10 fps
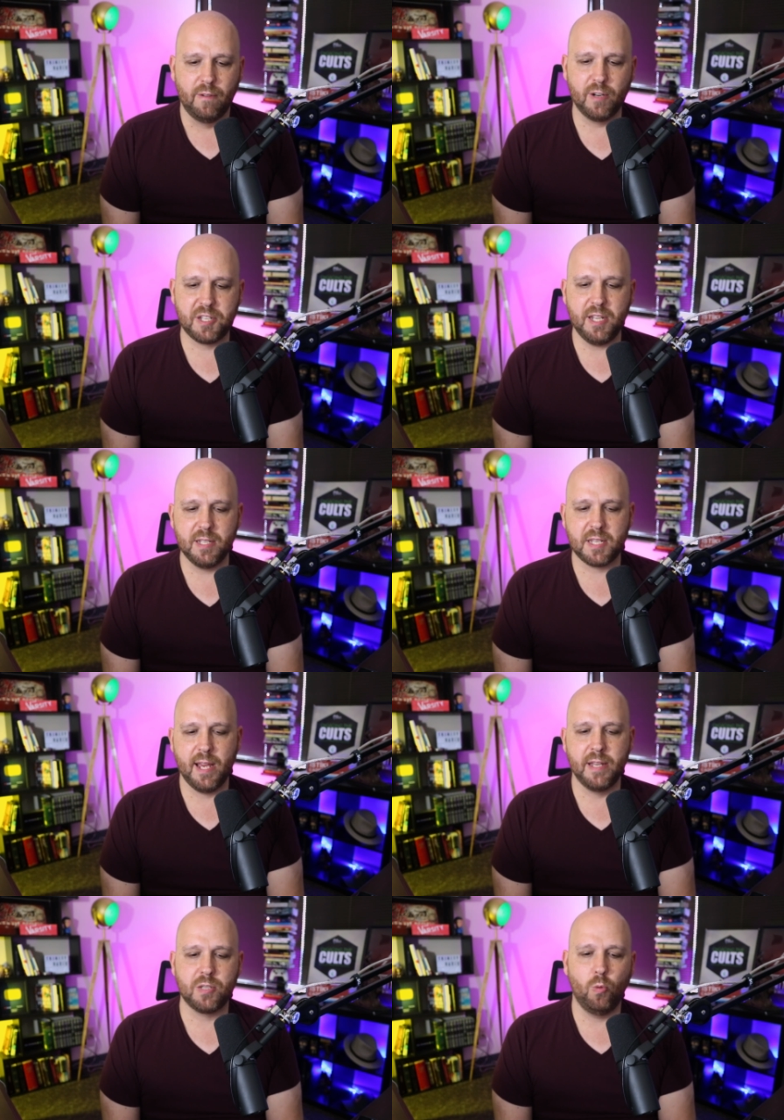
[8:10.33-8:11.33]
Verse 10
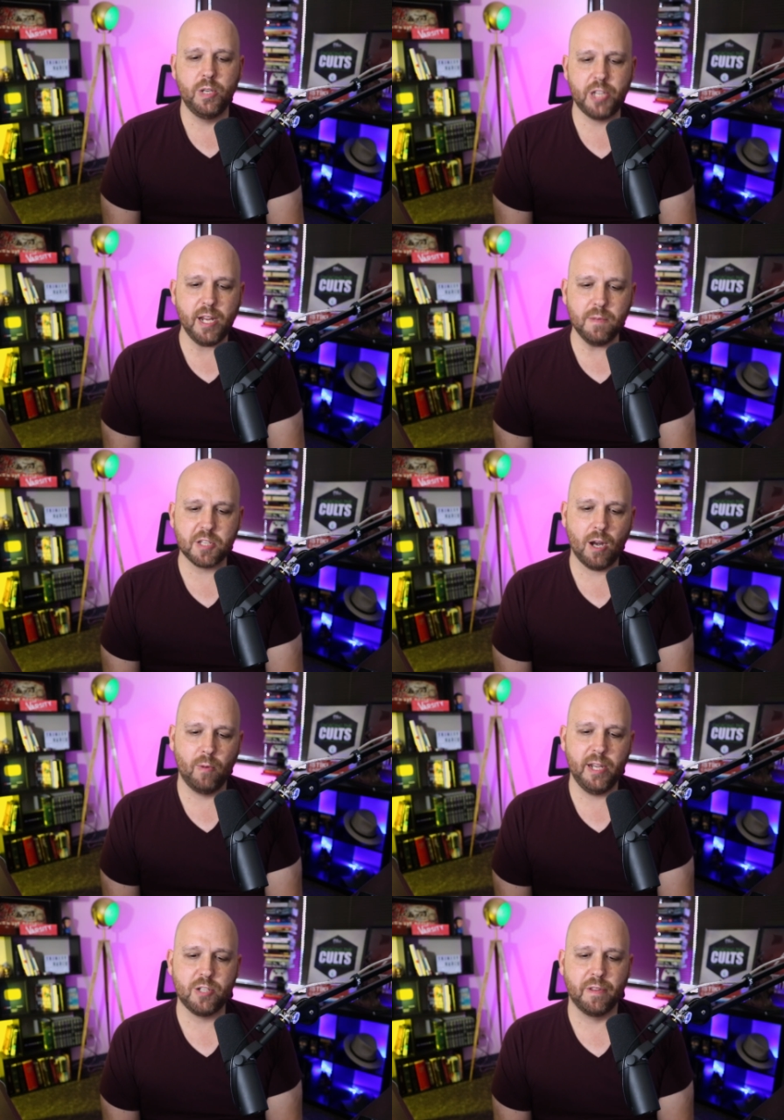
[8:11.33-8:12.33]
says, when Jacob saw
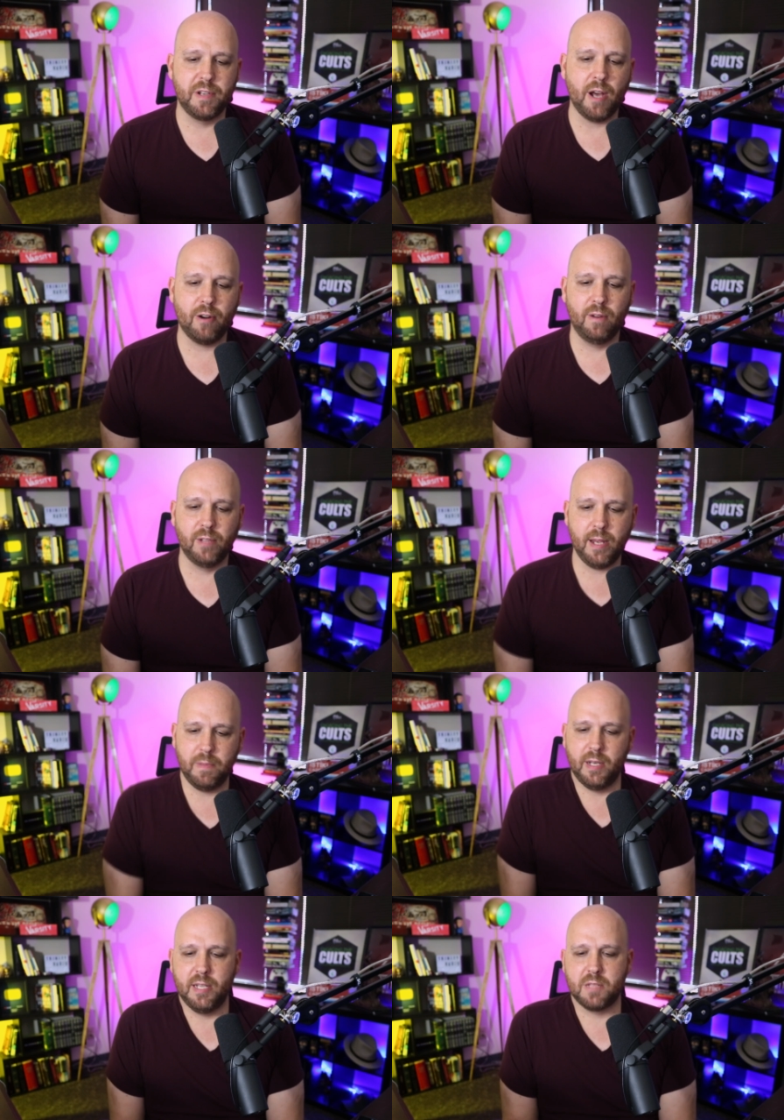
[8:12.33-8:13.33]
Rachel, the daughter of
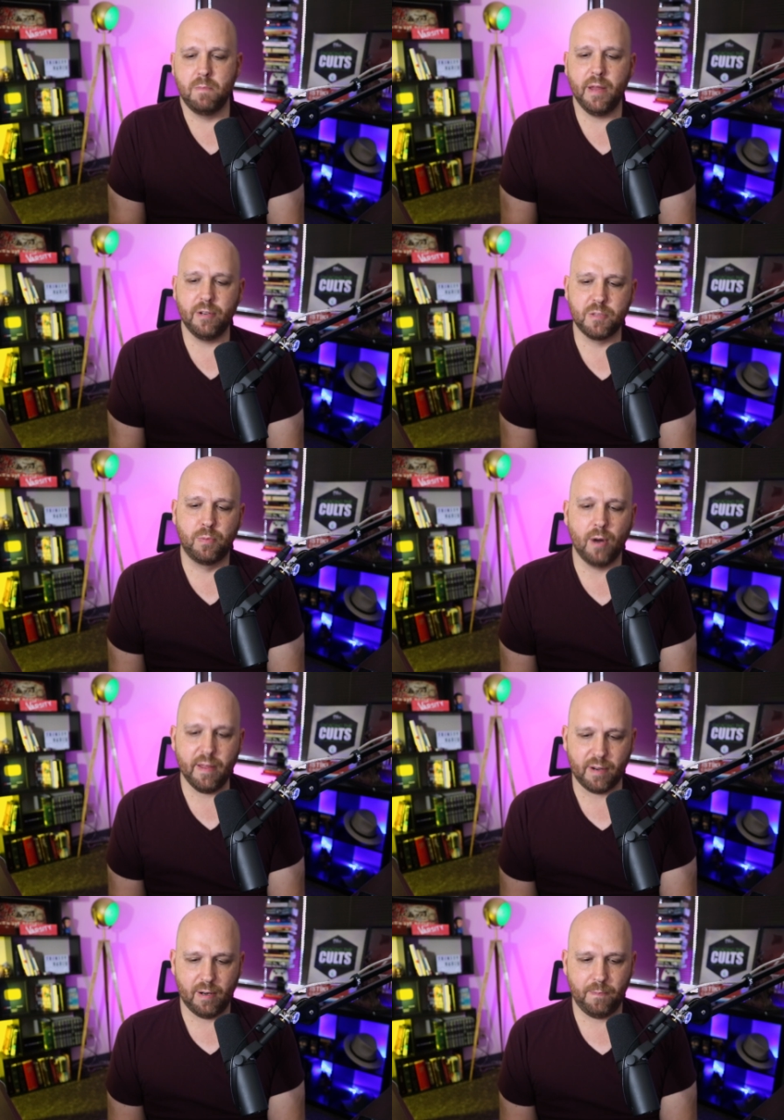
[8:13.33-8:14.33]
Laban, his mother's
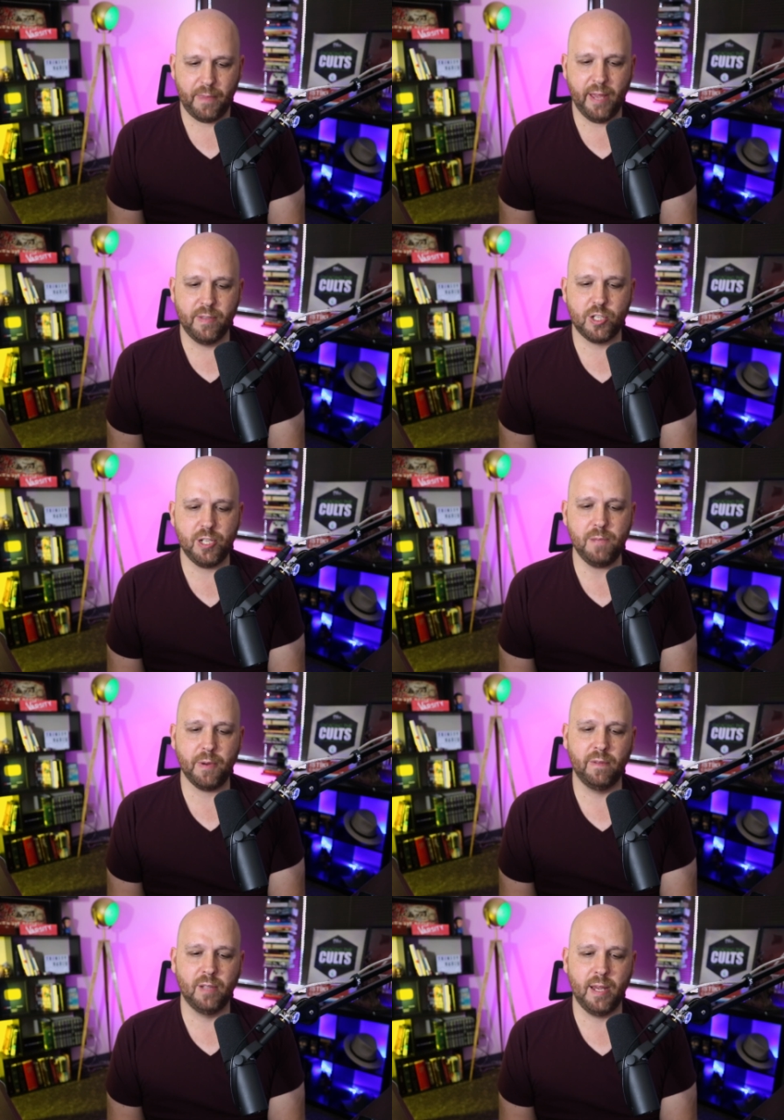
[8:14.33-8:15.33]
brother, and the
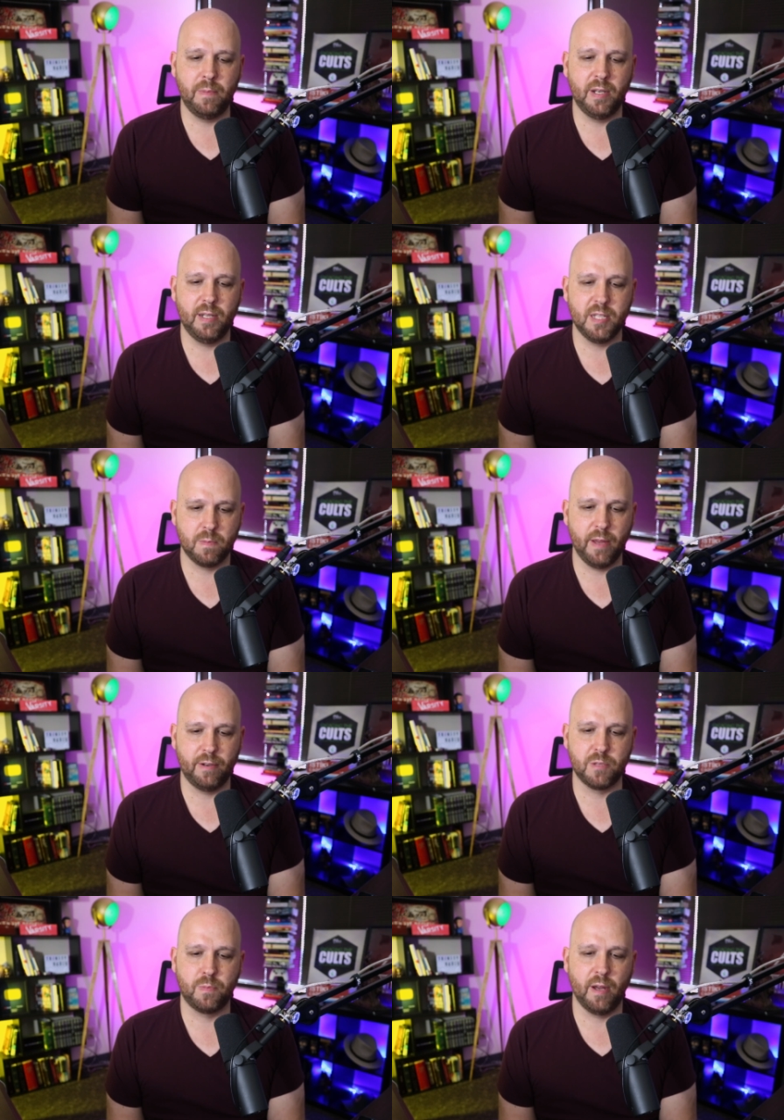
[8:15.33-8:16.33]
sheep of Laban, his
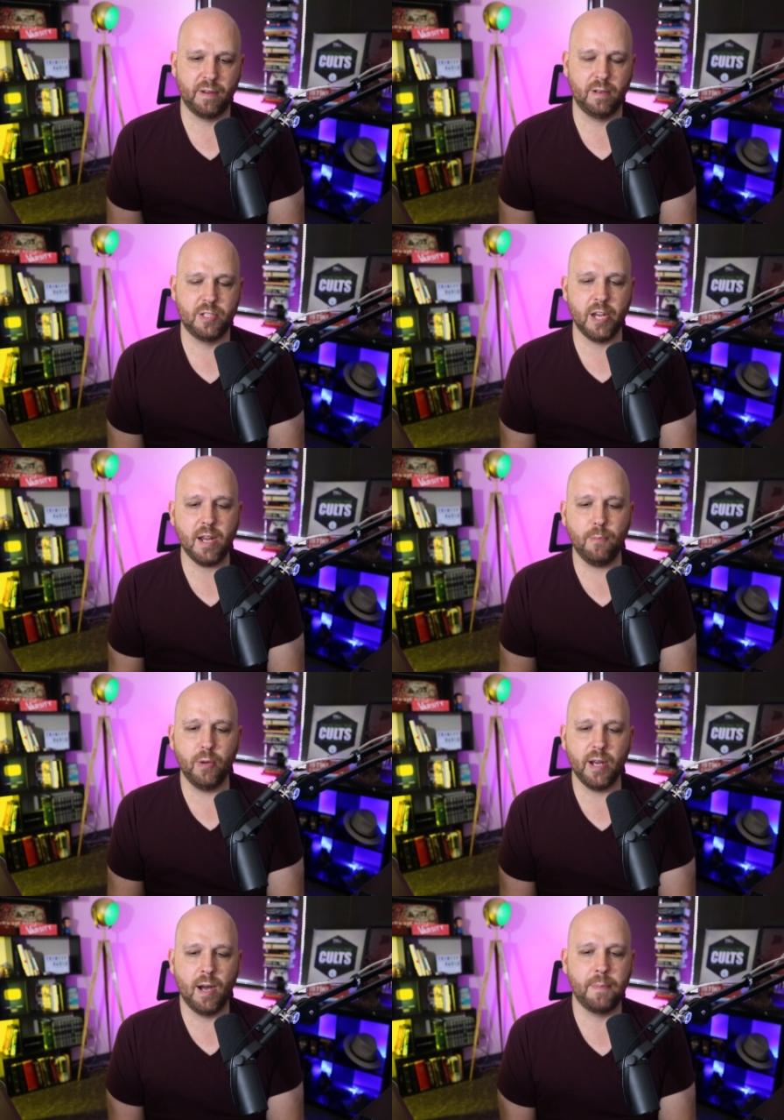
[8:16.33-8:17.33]
mother's brother, Jacob
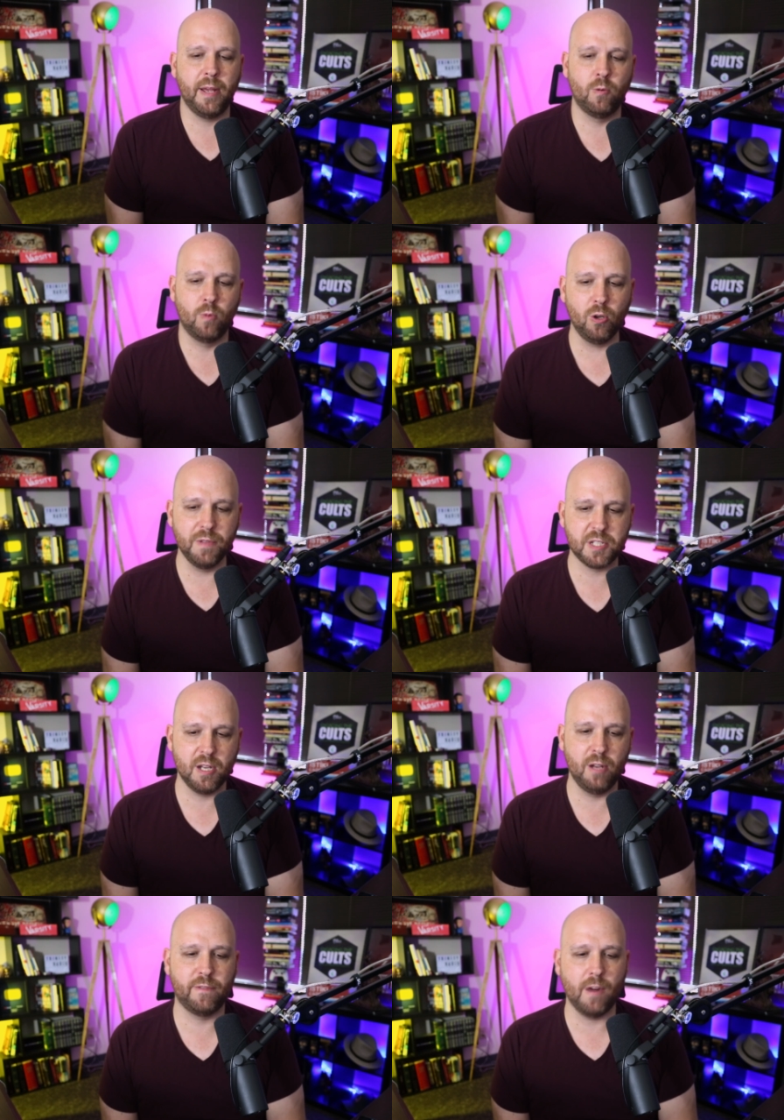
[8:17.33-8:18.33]
went up and rolled the
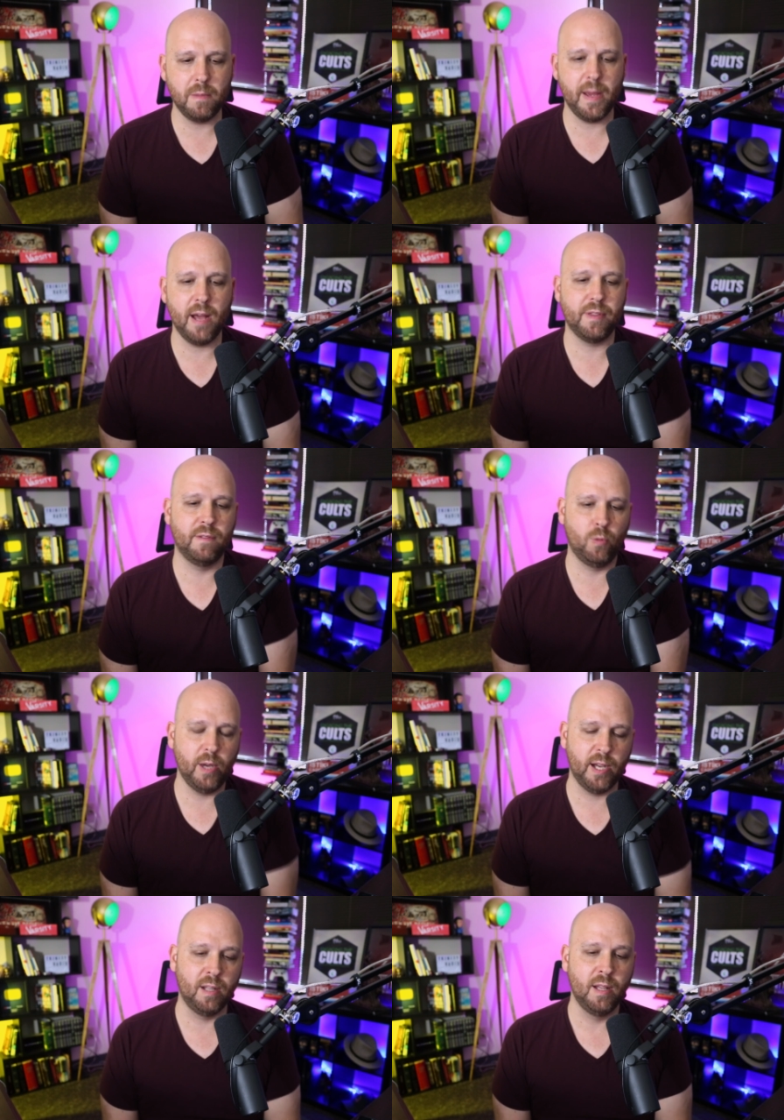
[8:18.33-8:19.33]
stone from the mouth of the
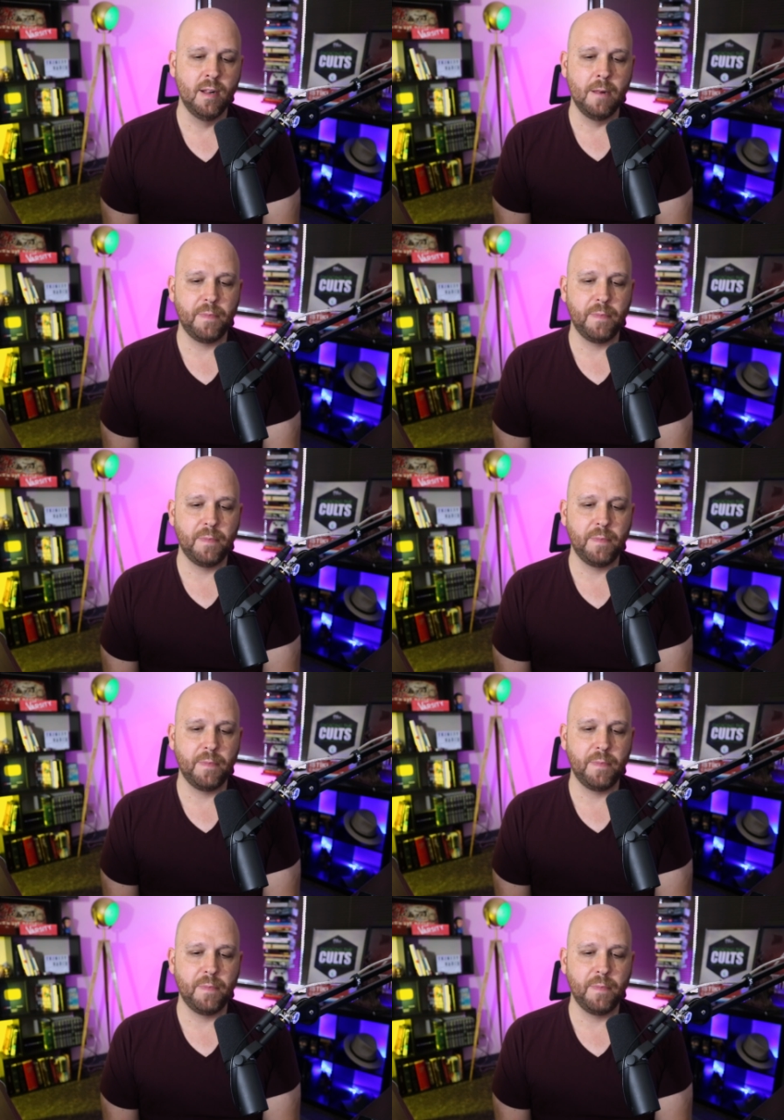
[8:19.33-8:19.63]
well